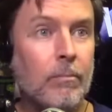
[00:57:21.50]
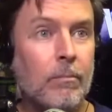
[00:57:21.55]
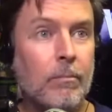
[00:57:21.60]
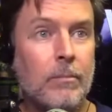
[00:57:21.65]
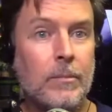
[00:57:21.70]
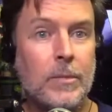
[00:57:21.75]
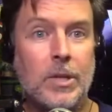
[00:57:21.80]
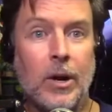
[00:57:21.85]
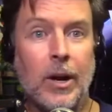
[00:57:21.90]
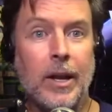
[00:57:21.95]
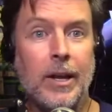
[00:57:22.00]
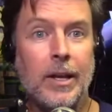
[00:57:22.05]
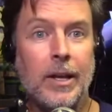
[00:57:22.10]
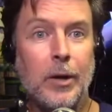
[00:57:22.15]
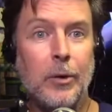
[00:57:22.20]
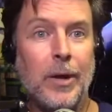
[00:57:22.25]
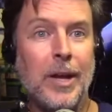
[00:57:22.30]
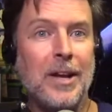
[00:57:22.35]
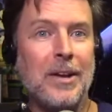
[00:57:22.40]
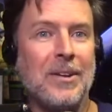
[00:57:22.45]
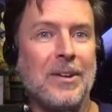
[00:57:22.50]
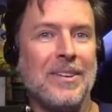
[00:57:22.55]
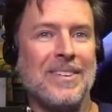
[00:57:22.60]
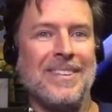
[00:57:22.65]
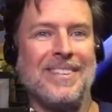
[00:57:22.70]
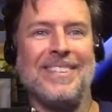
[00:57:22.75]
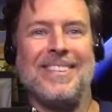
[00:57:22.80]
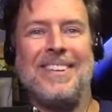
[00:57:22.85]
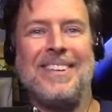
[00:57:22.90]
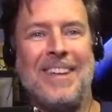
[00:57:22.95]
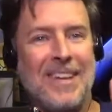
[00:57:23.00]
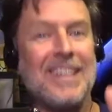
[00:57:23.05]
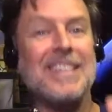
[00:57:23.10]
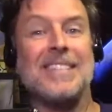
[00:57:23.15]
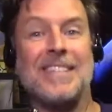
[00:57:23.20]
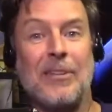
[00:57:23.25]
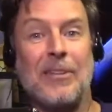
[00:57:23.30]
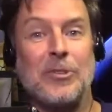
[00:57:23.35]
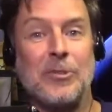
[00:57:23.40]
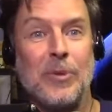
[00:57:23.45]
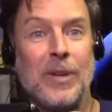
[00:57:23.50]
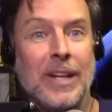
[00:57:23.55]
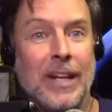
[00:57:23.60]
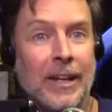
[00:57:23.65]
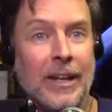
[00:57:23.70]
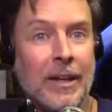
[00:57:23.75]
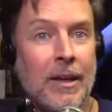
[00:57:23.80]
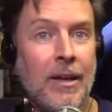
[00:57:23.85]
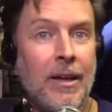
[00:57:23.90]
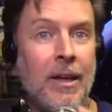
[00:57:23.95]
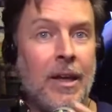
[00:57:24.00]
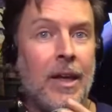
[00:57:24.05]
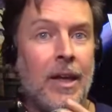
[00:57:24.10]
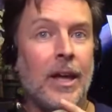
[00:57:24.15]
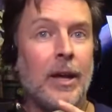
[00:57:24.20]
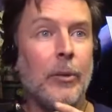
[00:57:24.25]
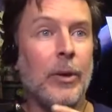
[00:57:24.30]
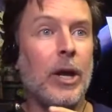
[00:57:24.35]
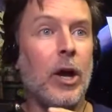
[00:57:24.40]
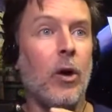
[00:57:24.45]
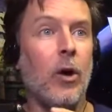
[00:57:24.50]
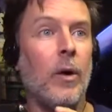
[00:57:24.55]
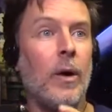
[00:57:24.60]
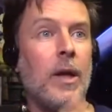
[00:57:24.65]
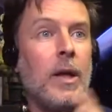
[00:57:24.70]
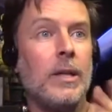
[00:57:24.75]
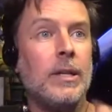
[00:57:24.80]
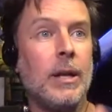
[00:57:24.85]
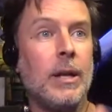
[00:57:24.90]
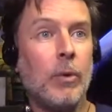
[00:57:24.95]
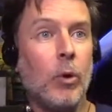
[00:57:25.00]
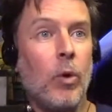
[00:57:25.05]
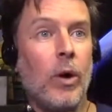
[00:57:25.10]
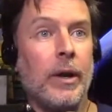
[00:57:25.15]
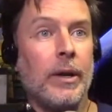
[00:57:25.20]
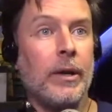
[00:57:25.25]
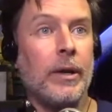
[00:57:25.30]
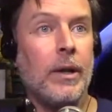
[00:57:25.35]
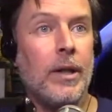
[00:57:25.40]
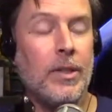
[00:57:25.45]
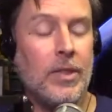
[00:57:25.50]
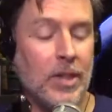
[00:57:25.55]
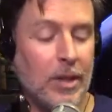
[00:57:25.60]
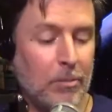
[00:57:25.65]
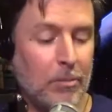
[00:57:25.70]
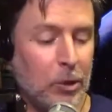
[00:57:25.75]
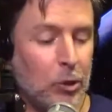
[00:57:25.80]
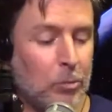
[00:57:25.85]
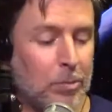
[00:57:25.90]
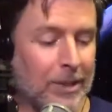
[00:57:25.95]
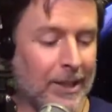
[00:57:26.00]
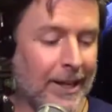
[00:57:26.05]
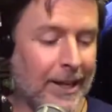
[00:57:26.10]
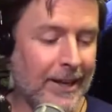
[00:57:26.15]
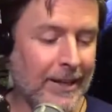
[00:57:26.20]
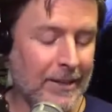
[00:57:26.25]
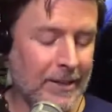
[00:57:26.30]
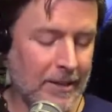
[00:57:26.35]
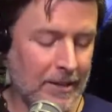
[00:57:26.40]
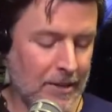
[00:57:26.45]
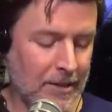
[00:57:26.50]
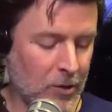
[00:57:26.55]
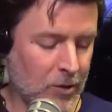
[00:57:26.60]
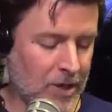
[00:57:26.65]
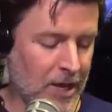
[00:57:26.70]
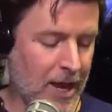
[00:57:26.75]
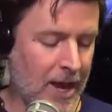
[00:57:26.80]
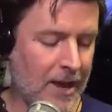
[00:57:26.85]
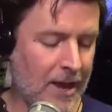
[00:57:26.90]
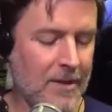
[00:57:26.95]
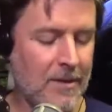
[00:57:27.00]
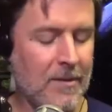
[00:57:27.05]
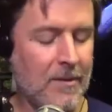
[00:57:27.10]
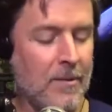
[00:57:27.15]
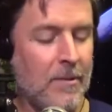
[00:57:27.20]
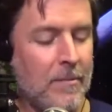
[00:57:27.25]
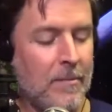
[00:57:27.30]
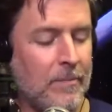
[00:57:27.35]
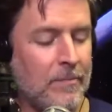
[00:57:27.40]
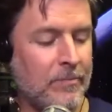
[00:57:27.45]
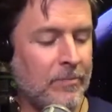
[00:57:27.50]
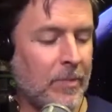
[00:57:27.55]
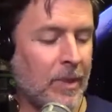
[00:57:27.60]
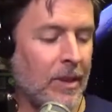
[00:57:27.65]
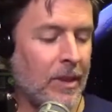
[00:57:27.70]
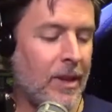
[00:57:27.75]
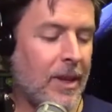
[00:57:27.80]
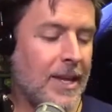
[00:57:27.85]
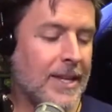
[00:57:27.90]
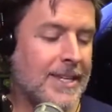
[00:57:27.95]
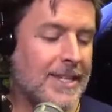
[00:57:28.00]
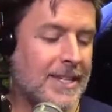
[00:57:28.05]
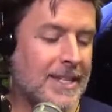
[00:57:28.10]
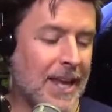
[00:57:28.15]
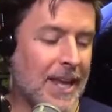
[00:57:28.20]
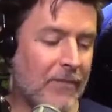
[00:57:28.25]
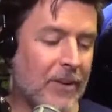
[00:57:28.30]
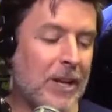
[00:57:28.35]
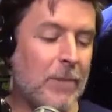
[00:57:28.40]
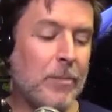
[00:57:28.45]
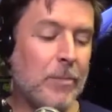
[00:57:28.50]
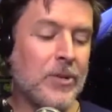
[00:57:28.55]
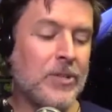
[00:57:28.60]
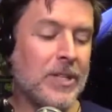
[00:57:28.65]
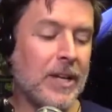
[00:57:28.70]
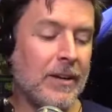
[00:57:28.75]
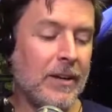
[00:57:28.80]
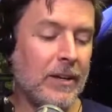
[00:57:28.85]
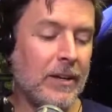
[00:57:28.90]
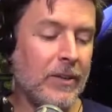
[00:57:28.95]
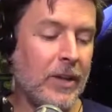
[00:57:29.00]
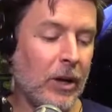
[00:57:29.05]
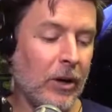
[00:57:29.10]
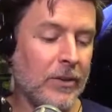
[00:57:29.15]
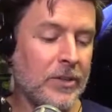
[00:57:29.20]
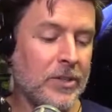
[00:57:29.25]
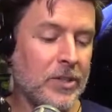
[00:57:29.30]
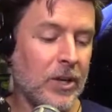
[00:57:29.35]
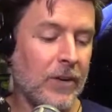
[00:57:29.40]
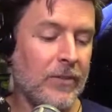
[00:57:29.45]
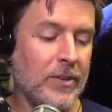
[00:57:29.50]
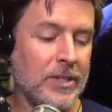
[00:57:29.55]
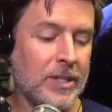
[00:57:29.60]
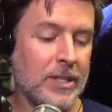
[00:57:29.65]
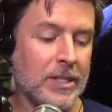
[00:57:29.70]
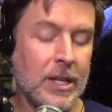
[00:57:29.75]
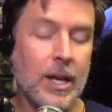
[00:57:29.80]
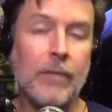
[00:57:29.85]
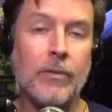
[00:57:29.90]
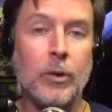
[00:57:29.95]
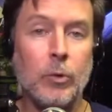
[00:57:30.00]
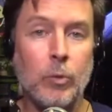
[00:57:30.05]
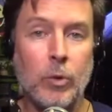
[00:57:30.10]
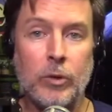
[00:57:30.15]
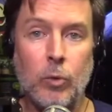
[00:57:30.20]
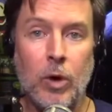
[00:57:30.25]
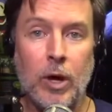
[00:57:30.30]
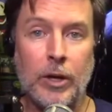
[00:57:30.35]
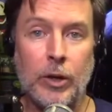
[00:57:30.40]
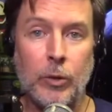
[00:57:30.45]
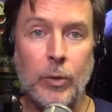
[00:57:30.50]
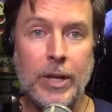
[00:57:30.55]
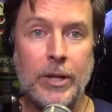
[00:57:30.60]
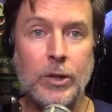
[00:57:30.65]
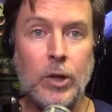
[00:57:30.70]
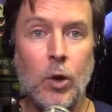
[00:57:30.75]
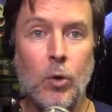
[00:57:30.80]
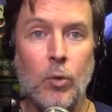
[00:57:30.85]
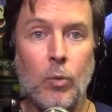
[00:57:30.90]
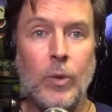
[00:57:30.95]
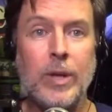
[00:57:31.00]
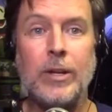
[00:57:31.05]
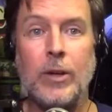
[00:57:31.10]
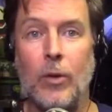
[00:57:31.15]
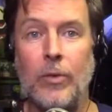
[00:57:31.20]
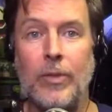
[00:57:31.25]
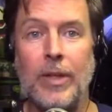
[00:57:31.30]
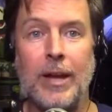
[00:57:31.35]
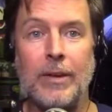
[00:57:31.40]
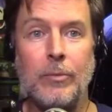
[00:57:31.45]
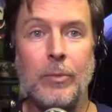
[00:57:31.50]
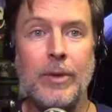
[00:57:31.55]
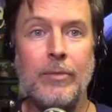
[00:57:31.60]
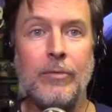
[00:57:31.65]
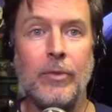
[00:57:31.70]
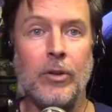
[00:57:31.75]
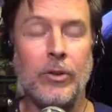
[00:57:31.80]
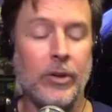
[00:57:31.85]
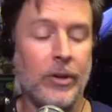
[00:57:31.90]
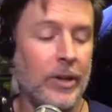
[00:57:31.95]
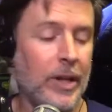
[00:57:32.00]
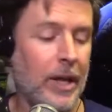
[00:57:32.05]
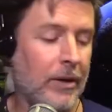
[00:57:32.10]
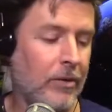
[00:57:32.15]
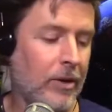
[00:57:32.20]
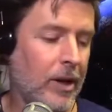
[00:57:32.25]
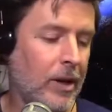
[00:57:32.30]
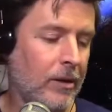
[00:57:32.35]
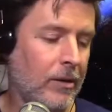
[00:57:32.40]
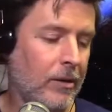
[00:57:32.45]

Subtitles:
Sorry. Yes, I was reading. Here we go. Number 1, the blue planet. Okay. 70% of the Earth's surface is covered with water. We know that. We've all heard that, right?